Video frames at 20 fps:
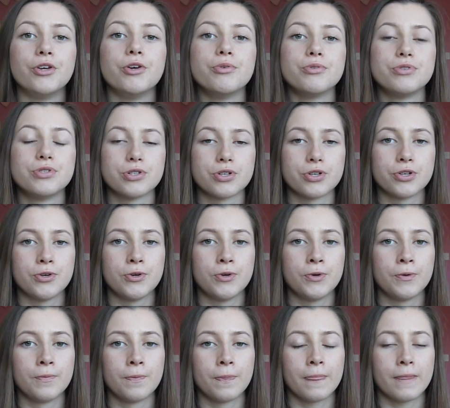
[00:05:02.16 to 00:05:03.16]
you
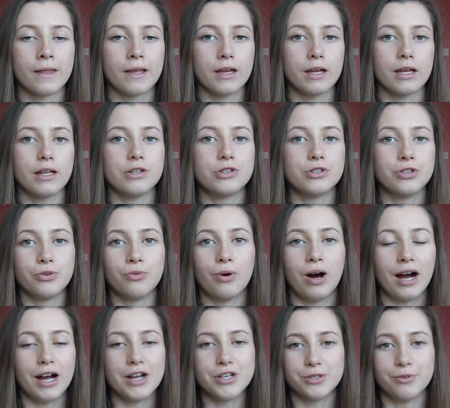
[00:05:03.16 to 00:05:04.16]
to do what
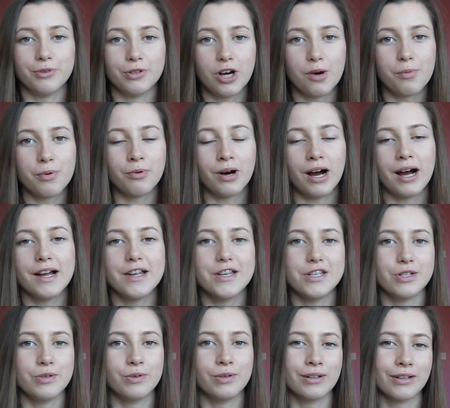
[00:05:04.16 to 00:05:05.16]
I do and copy what I
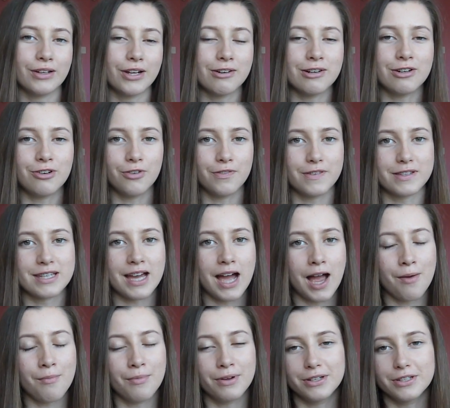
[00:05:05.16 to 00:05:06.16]
do and go out all the
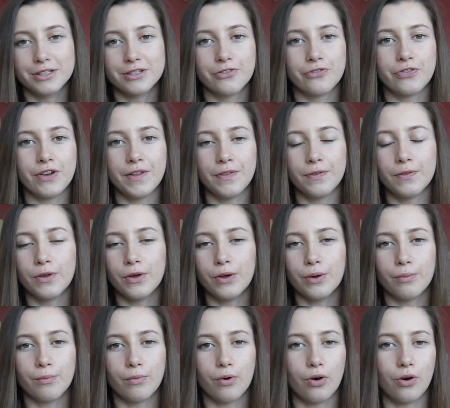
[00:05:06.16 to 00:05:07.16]
time and feed
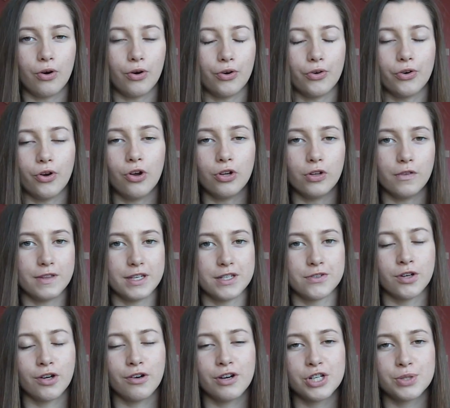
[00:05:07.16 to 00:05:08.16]
them on all of this
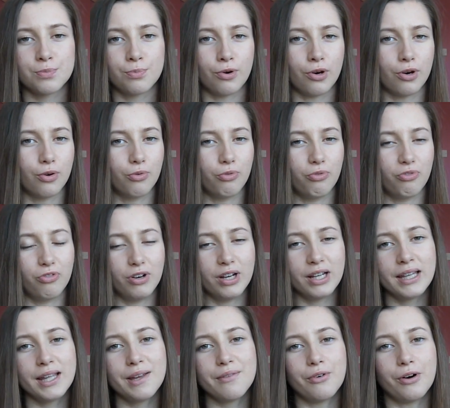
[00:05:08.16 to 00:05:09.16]
forage, but
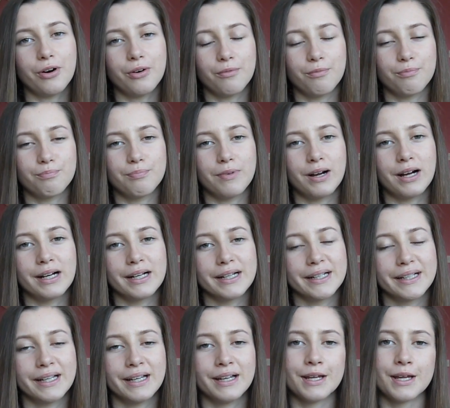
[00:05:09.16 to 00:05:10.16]
really what
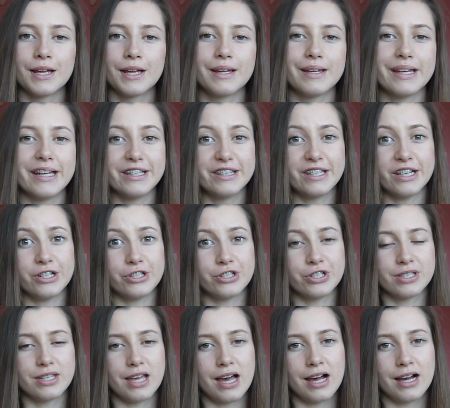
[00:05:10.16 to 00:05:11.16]
my
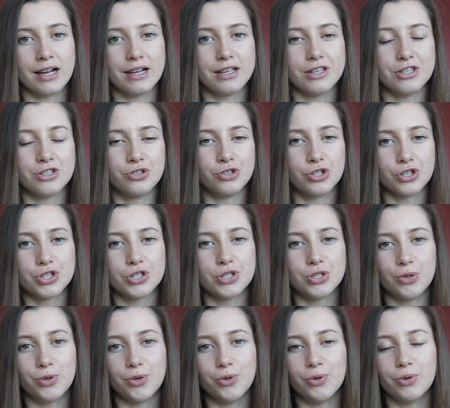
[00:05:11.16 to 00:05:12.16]
intentions are is just
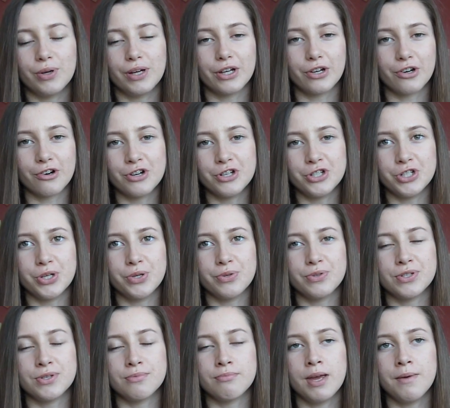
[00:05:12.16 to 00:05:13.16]
to encourage you
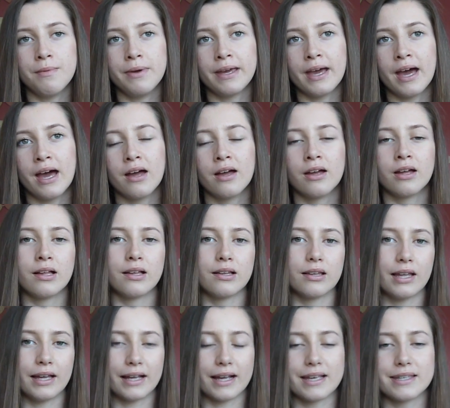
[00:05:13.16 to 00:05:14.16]
to maybe get,
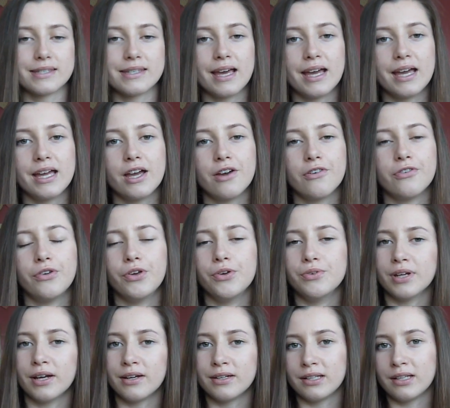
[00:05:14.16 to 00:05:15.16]
like I say, a few
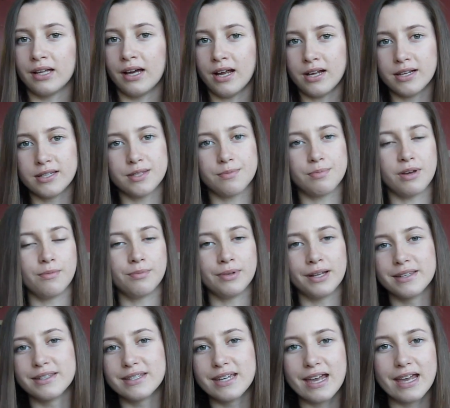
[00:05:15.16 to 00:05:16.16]
dandelions, a bit of
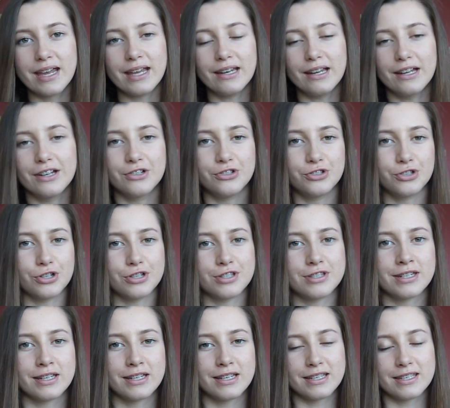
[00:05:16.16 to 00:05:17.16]
plantain, and
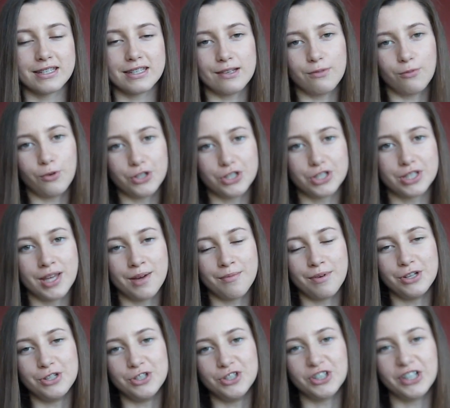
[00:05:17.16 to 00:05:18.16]
just watch them
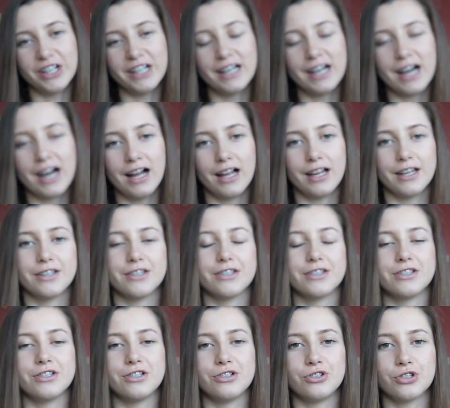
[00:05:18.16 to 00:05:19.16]
enjoy it
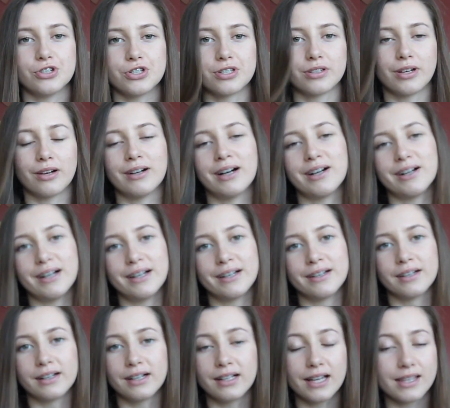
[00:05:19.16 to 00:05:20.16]
and just go out
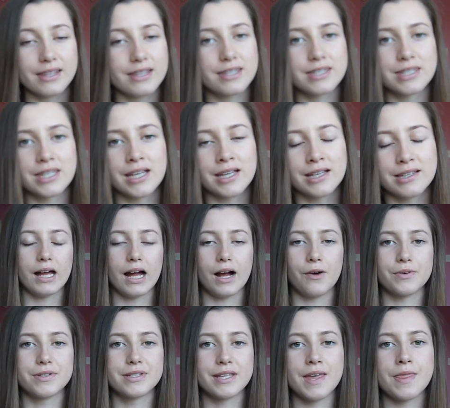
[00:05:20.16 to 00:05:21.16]
and collect these things. I
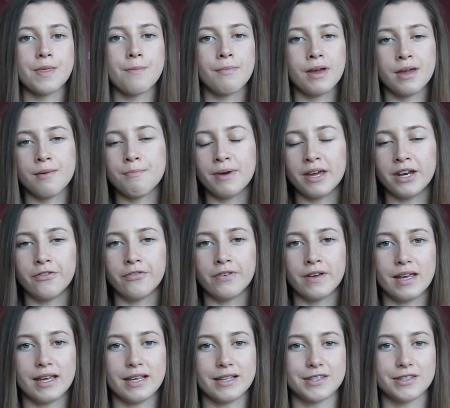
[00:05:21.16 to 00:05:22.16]
would say the main
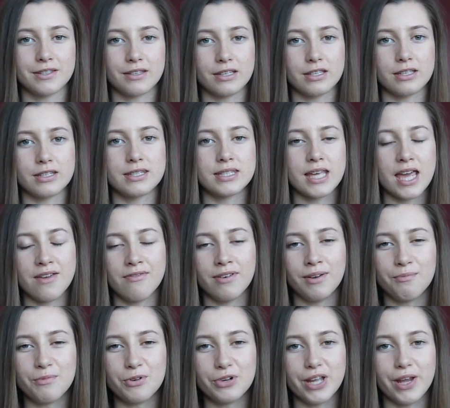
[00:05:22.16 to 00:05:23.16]
benefit is
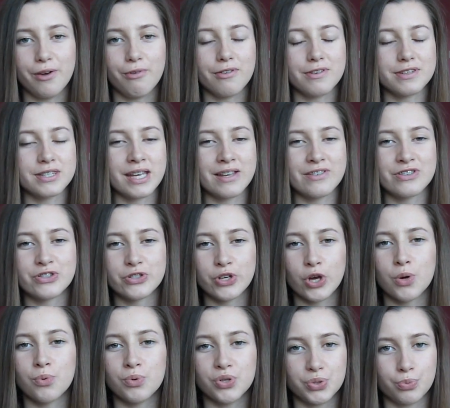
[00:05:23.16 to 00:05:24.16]
saving money. We've saved
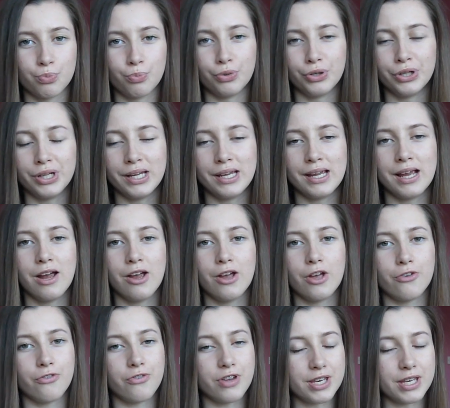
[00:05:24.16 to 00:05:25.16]
so much money
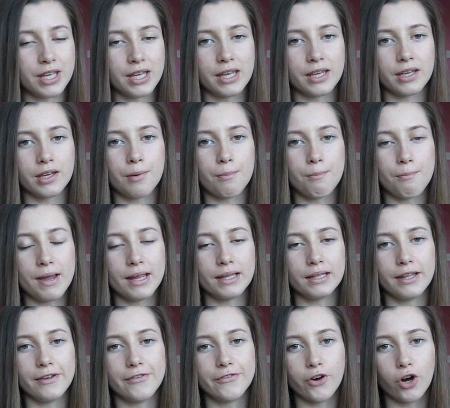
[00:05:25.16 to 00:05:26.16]
feeding
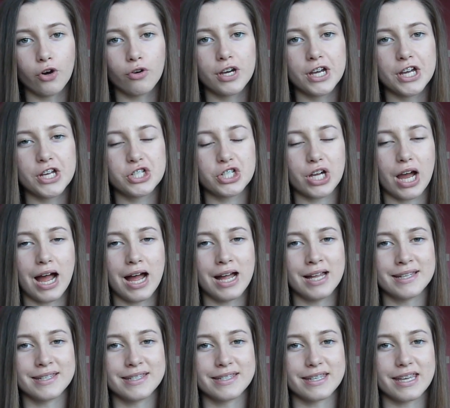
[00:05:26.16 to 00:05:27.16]
mainly forage,
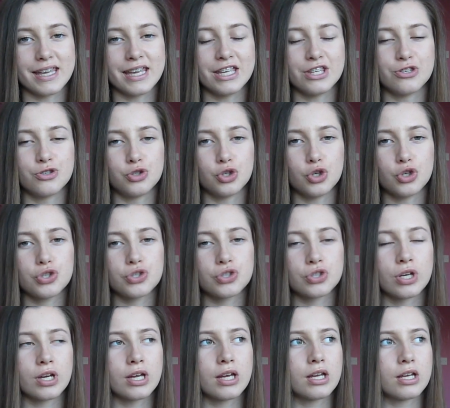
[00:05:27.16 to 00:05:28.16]
and it's
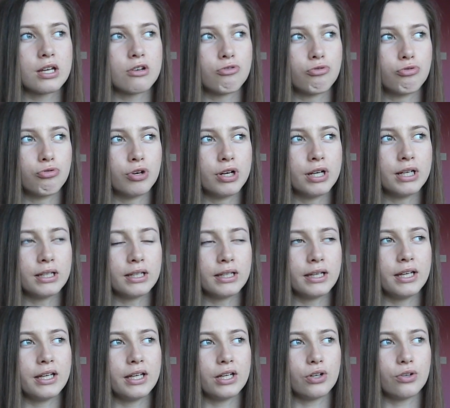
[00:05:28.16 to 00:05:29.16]
just
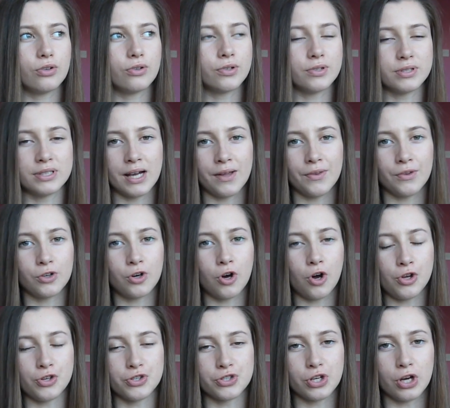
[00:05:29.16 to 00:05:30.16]
really cut down the
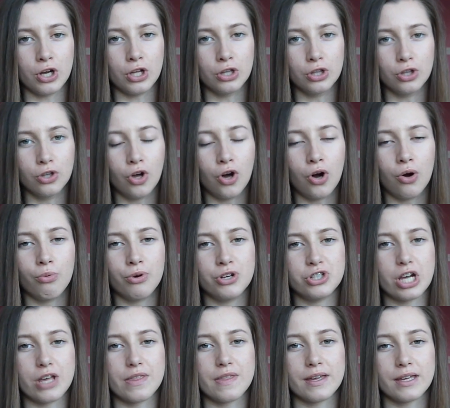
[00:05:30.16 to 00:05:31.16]
cost a lot,
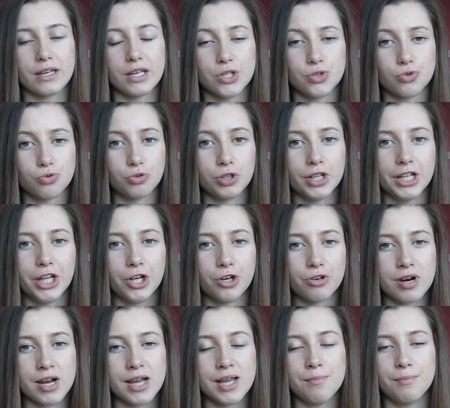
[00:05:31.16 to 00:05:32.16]
which I think is really
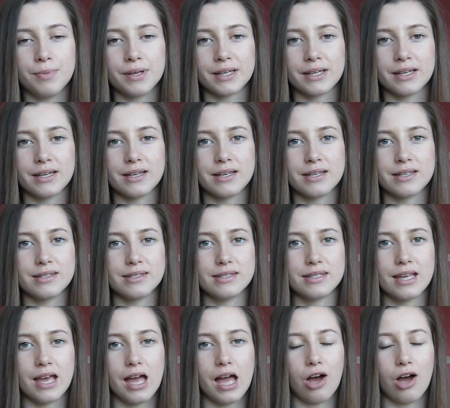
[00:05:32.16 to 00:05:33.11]
great because